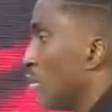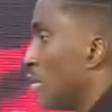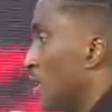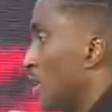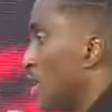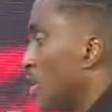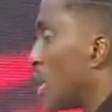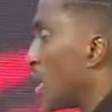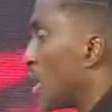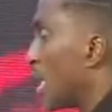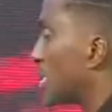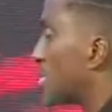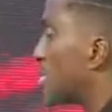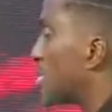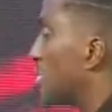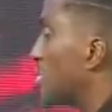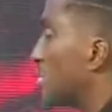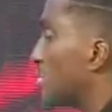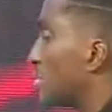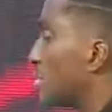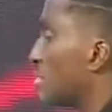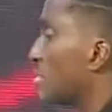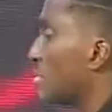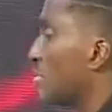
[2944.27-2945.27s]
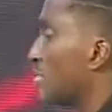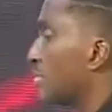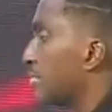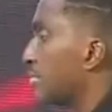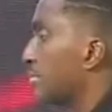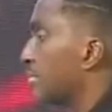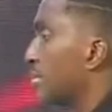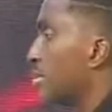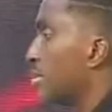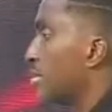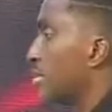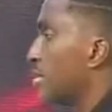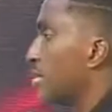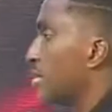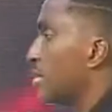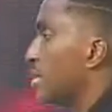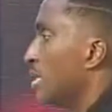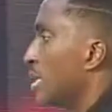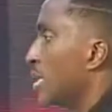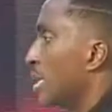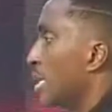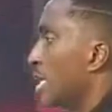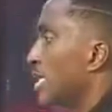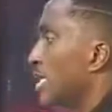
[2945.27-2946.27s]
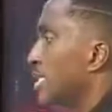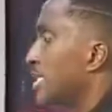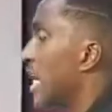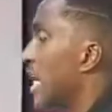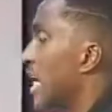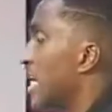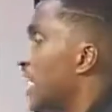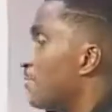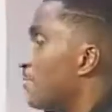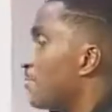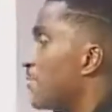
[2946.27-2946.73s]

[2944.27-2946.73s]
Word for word: Look at it. There are